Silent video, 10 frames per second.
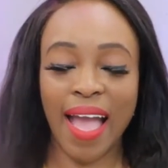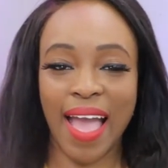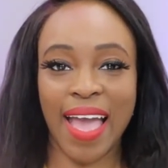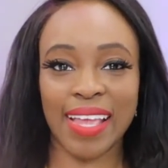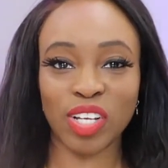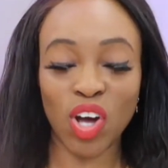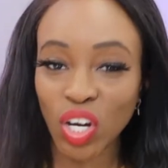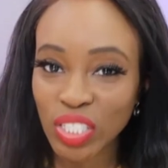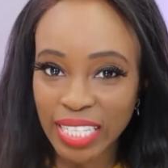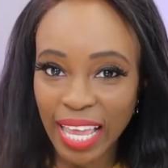and
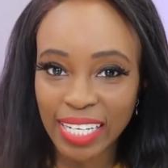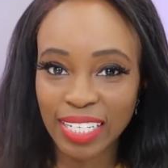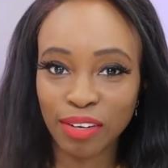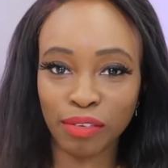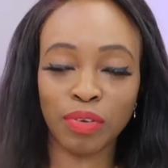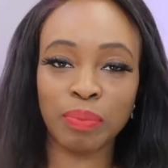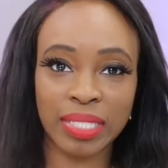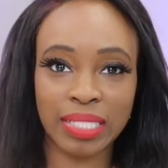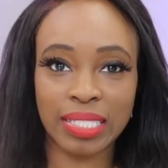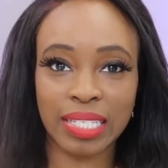content for
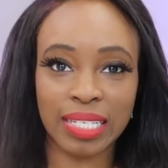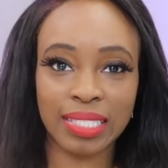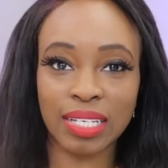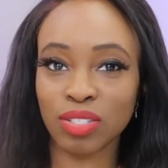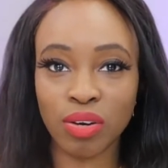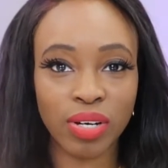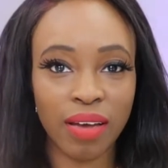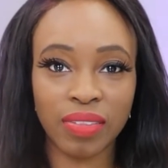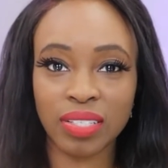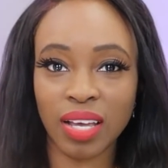businesses that don't
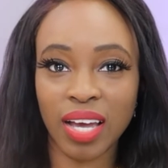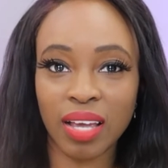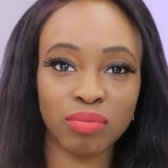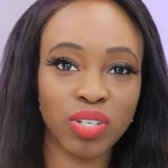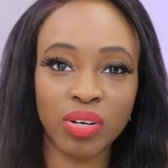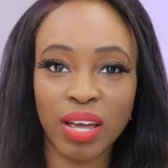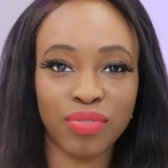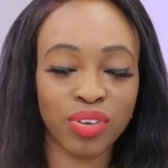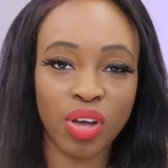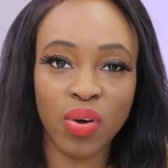have the time, don't have
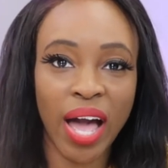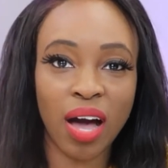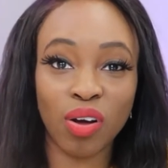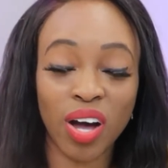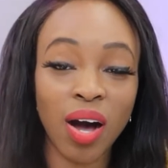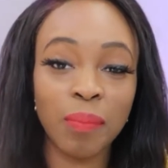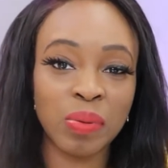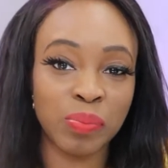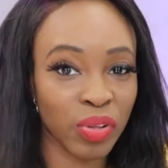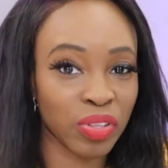the know-how, can't be
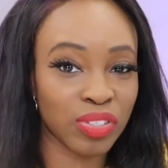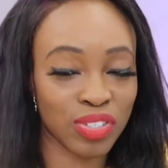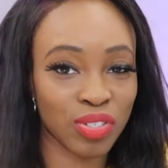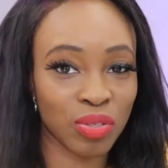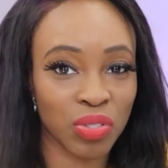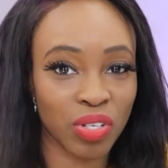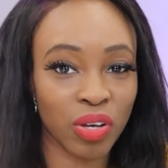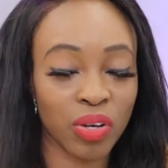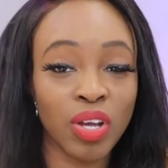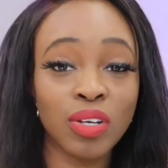bothered to do so.